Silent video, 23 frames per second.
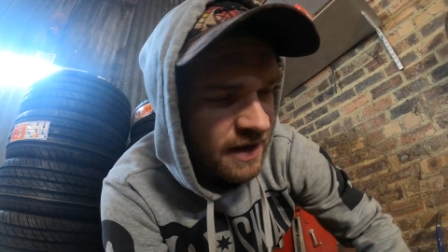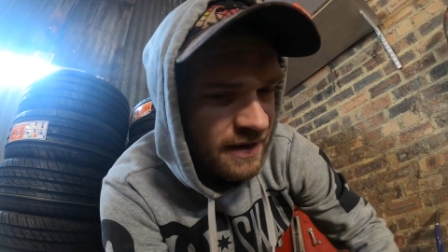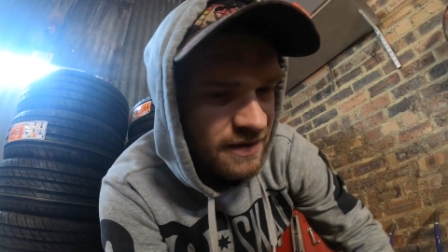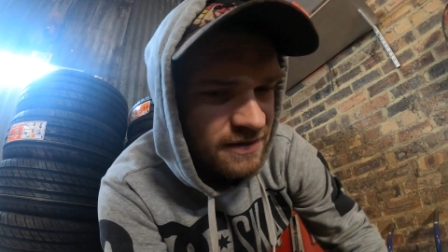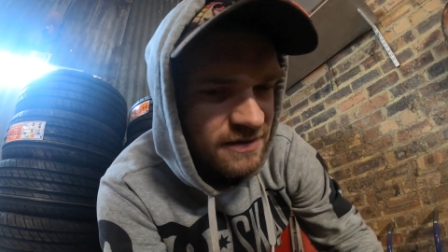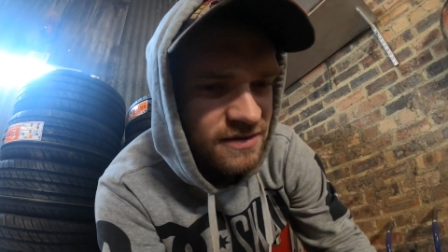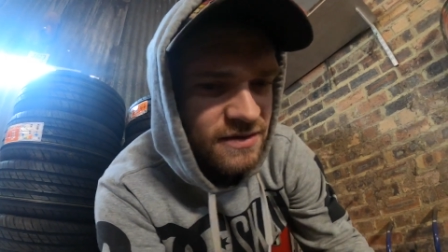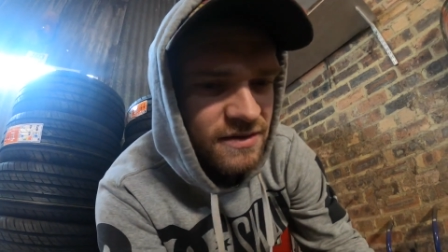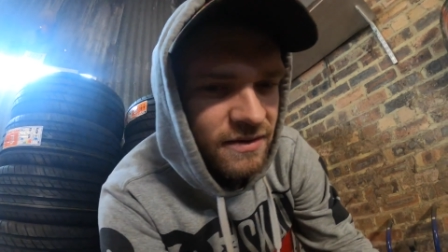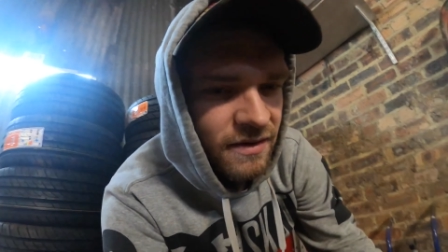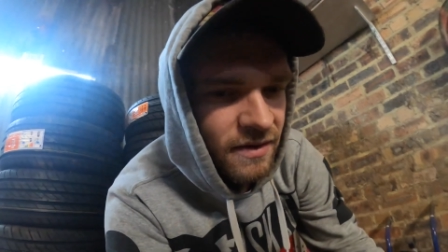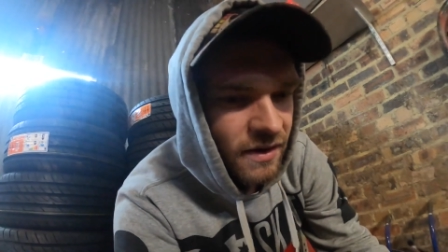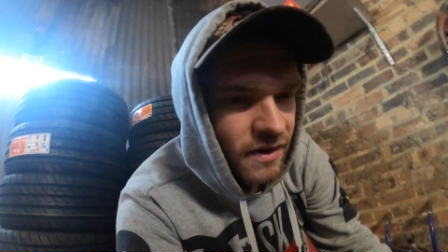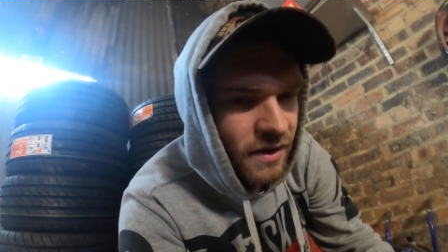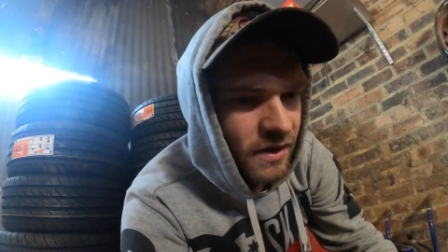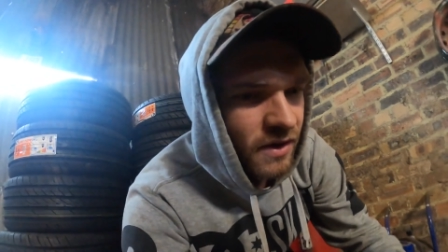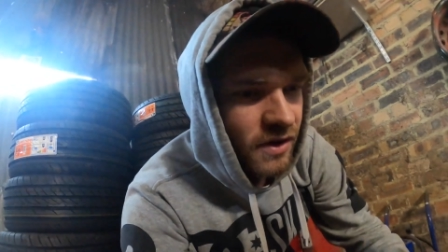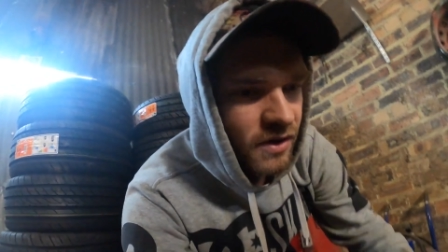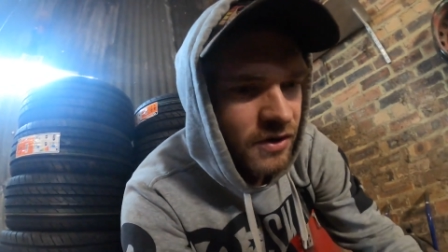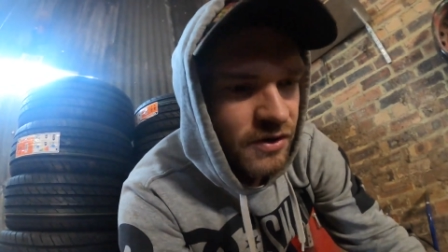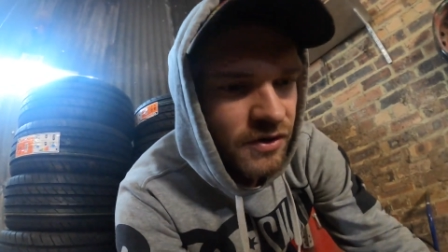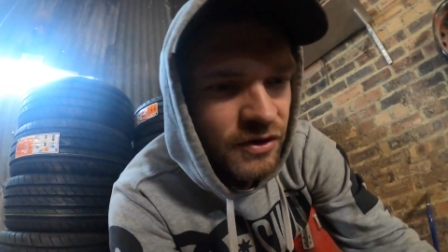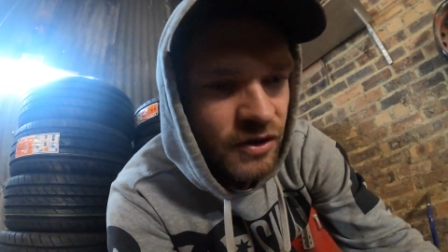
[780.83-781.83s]
is
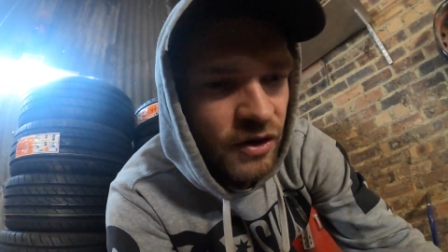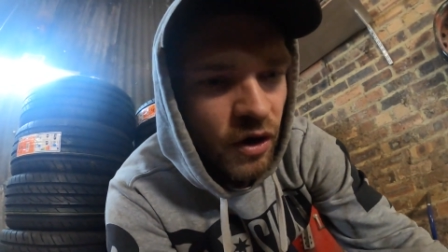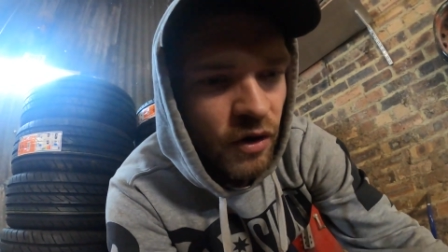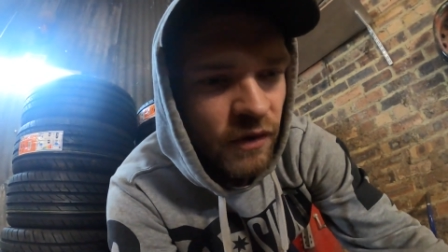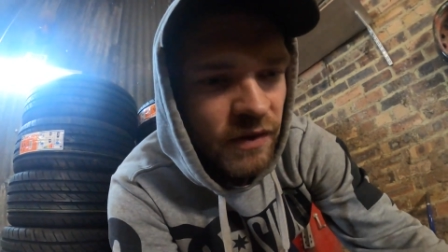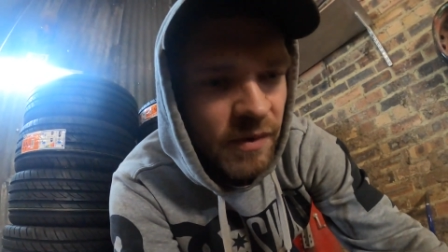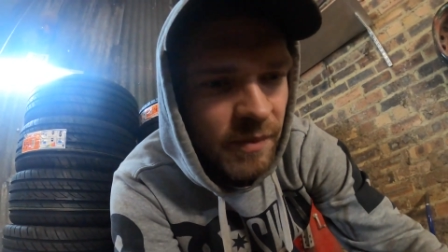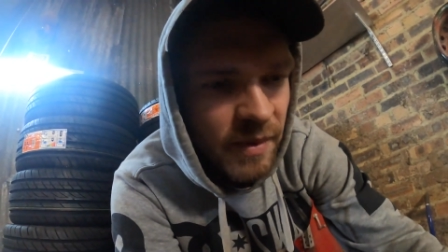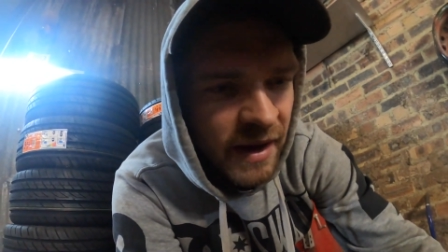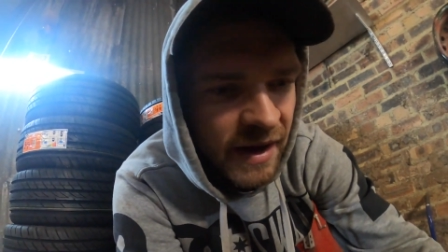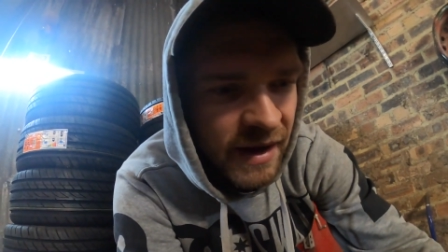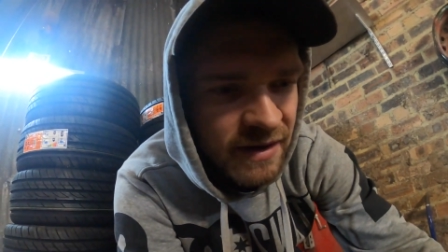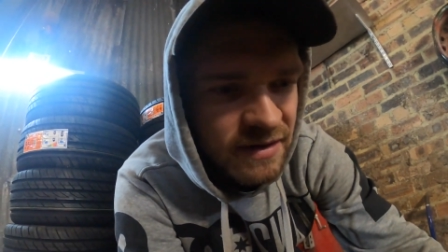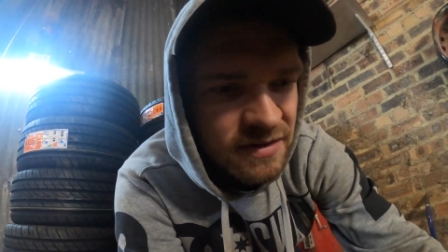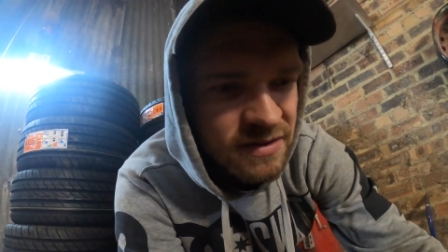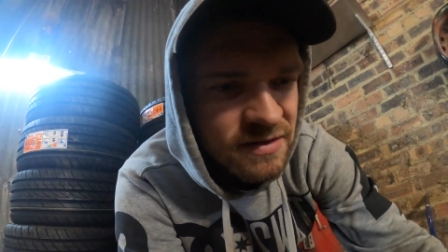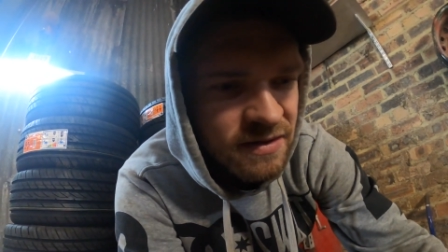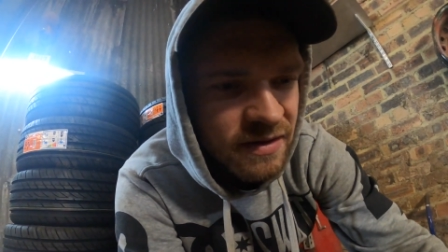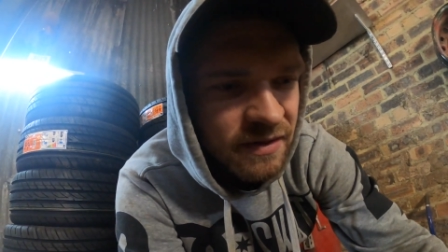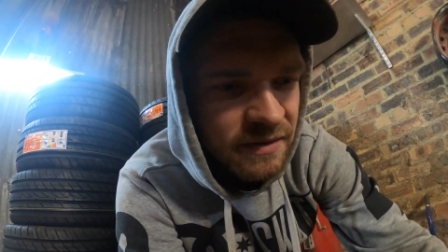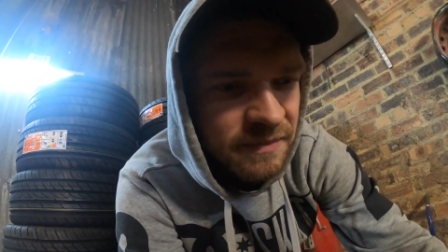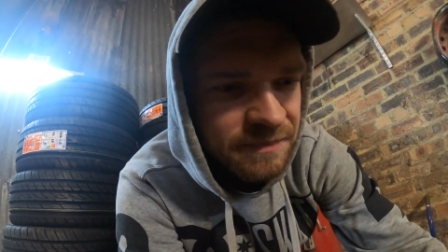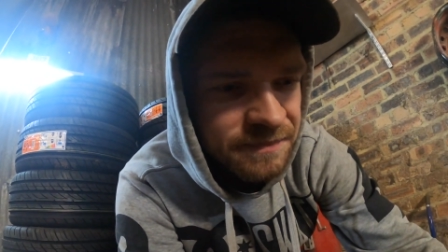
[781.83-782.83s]
not the
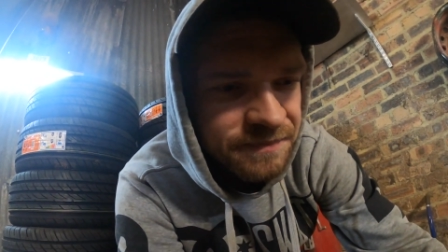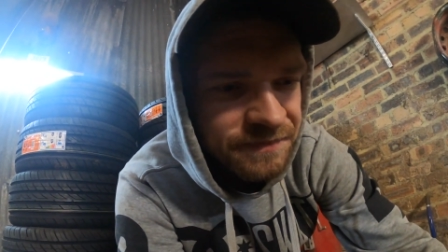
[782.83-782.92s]
best.